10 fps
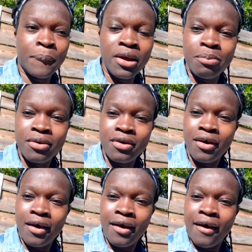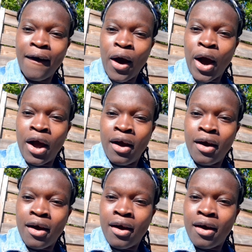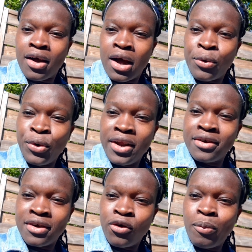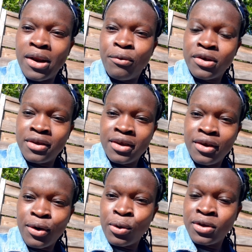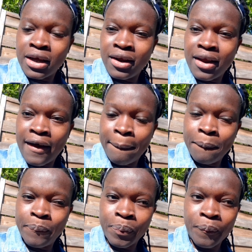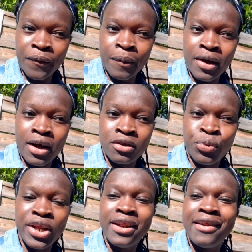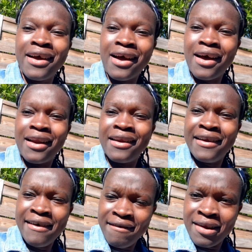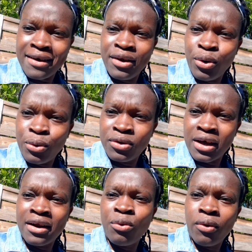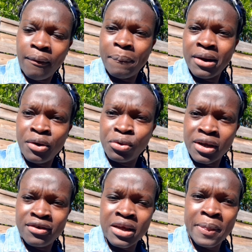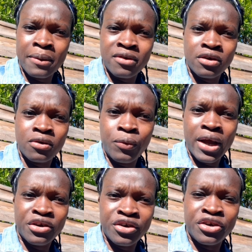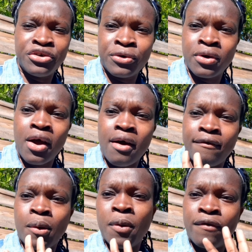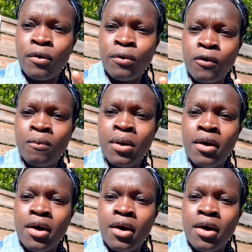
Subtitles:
People, a good thing so nobody wasn't in the house at the time because we did live in at the house and I work on the house at the same time. So we had changed out from the Fowl Coop.